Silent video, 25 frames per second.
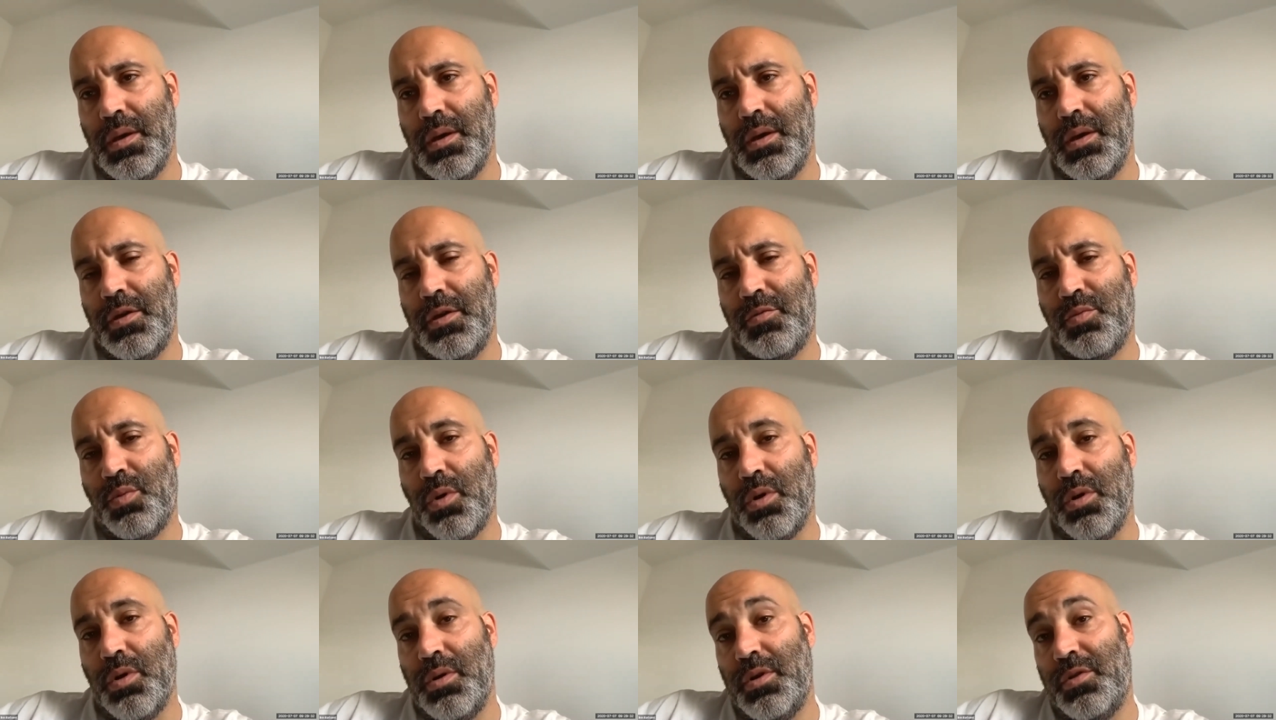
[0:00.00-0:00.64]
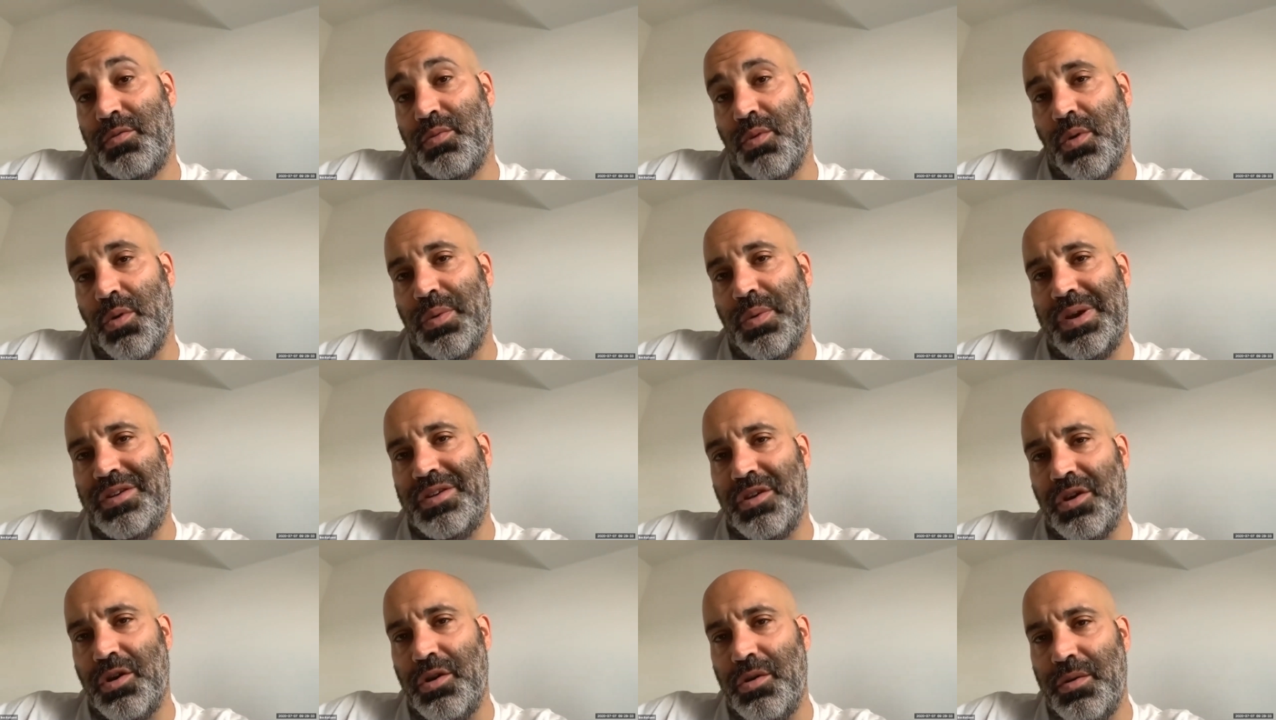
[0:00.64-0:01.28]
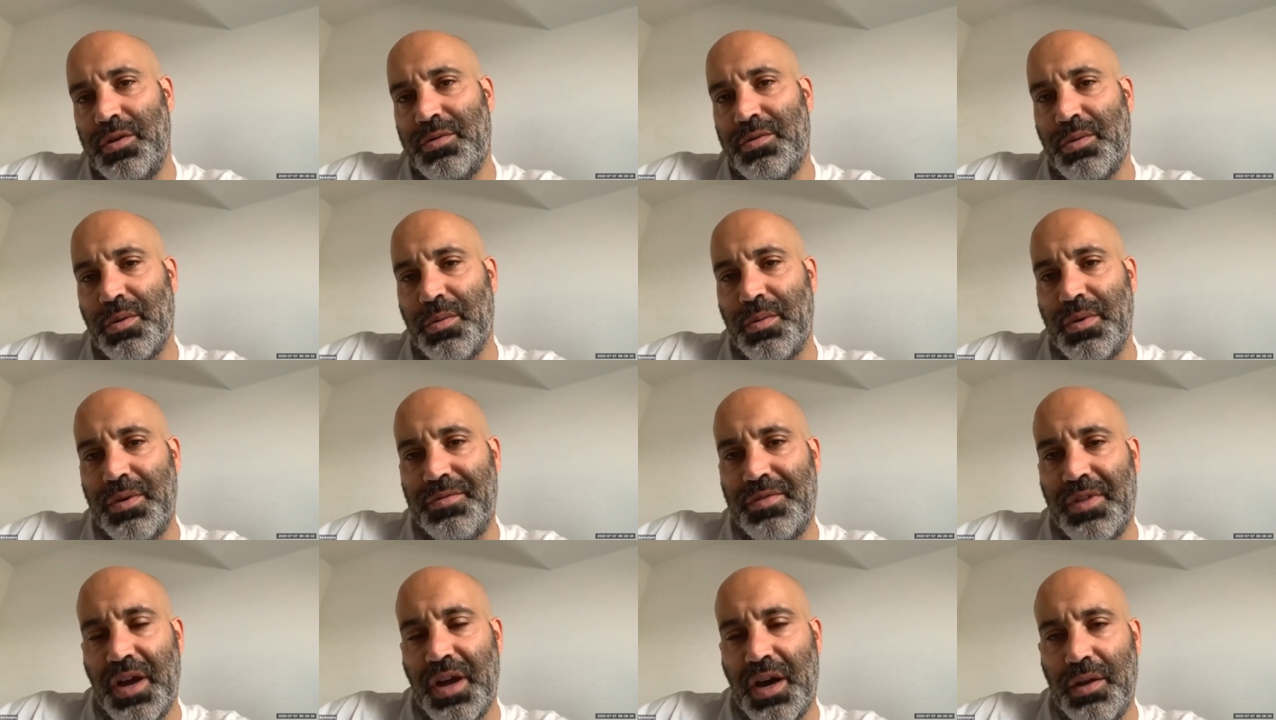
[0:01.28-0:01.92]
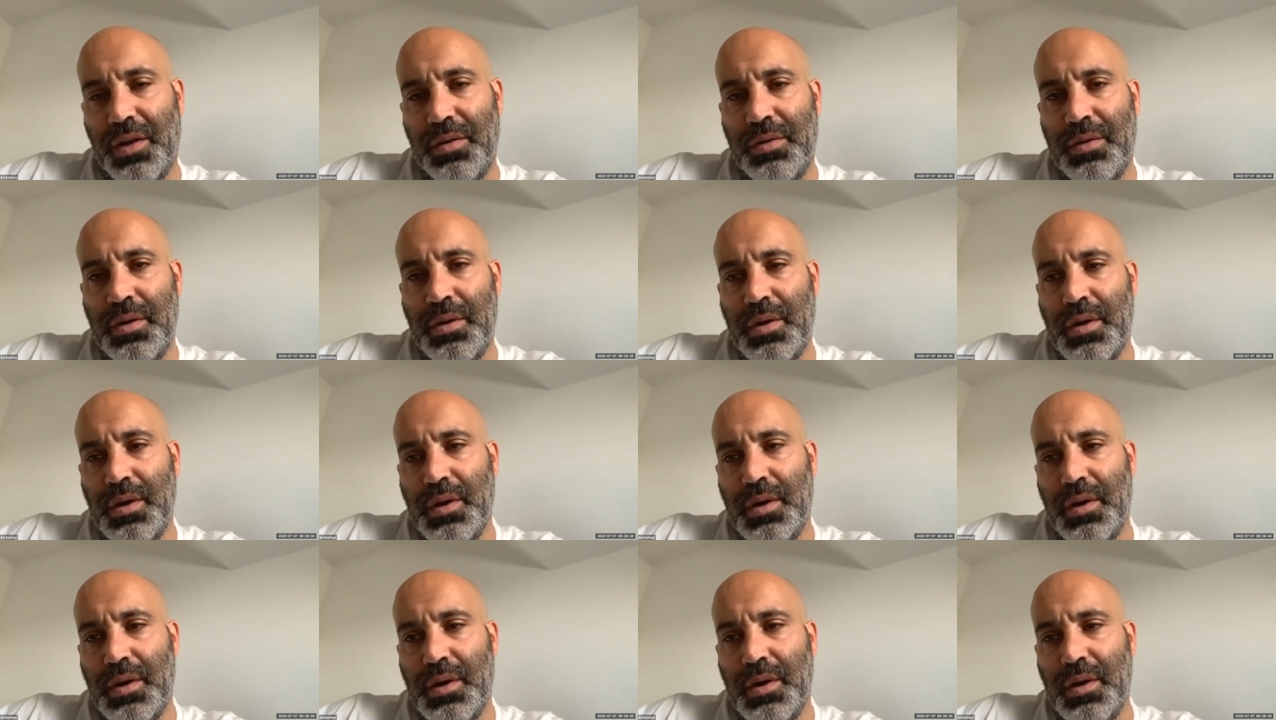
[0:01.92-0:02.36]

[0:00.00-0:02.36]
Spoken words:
it's what we do, it's what we've done.